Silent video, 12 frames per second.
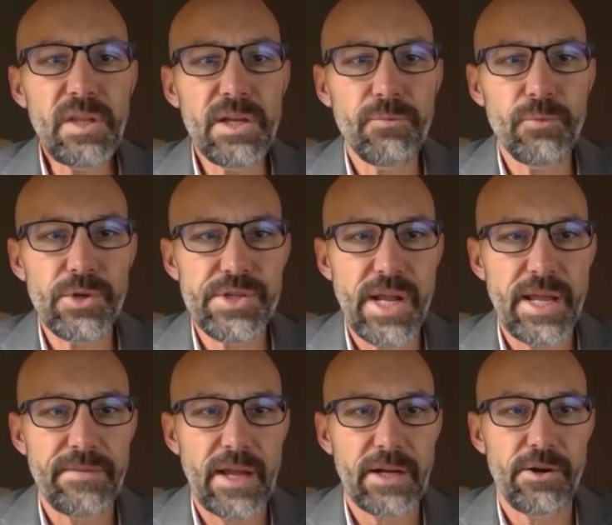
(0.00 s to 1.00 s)
if we stay
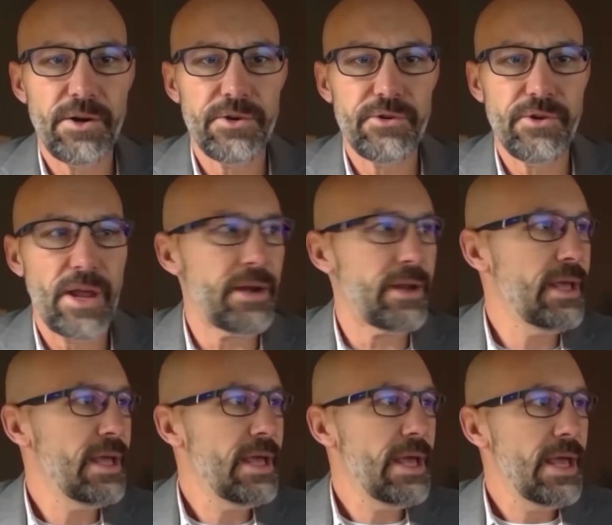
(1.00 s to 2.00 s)
on that current trend.
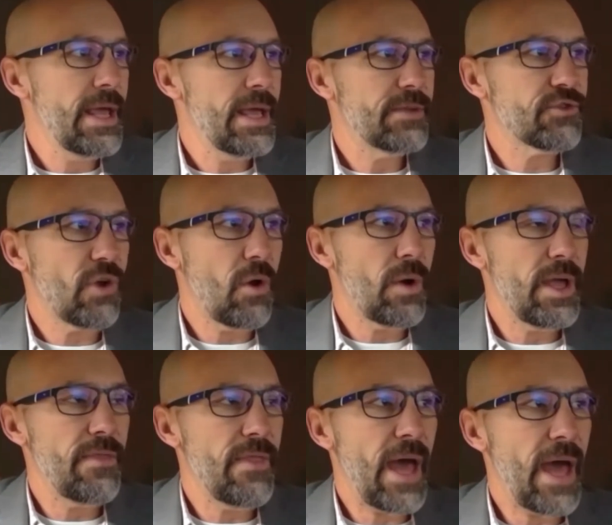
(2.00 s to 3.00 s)
So
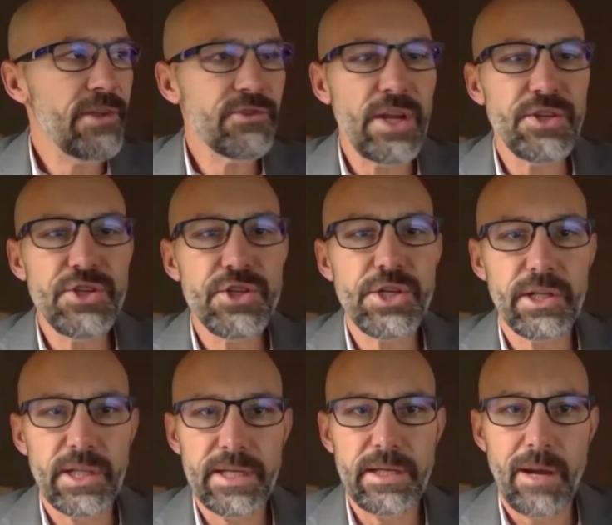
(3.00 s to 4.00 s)
that is a
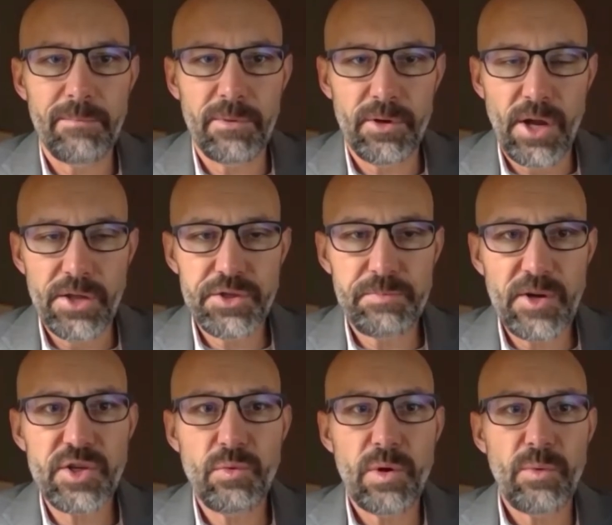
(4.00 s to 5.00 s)
chilling number,
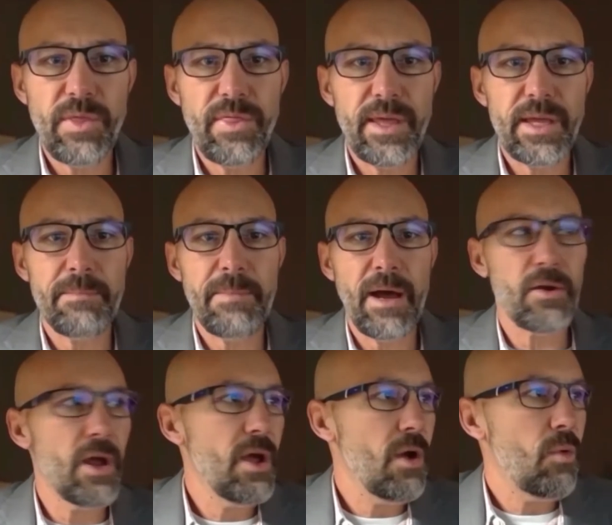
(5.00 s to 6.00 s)
especially when we think
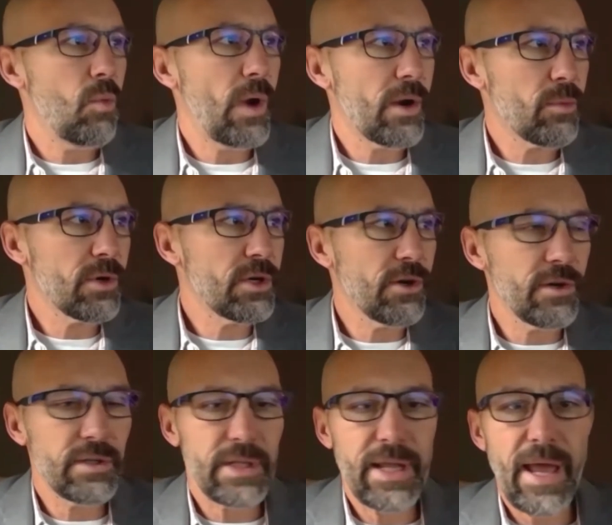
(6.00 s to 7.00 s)
about where we're
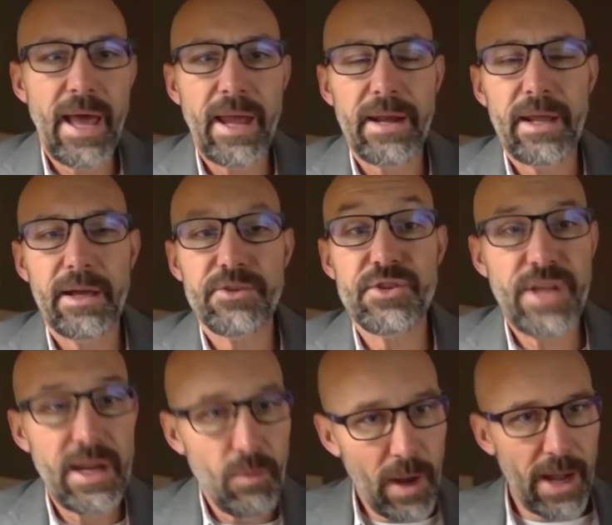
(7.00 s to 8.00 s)
currently at
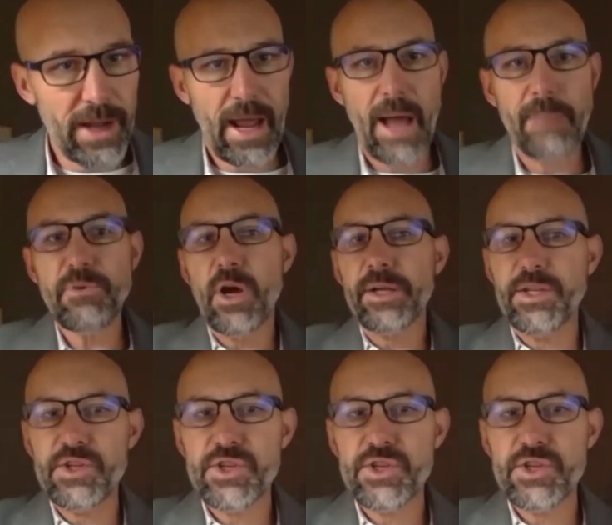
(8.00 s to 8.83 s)
statewide. I'm talking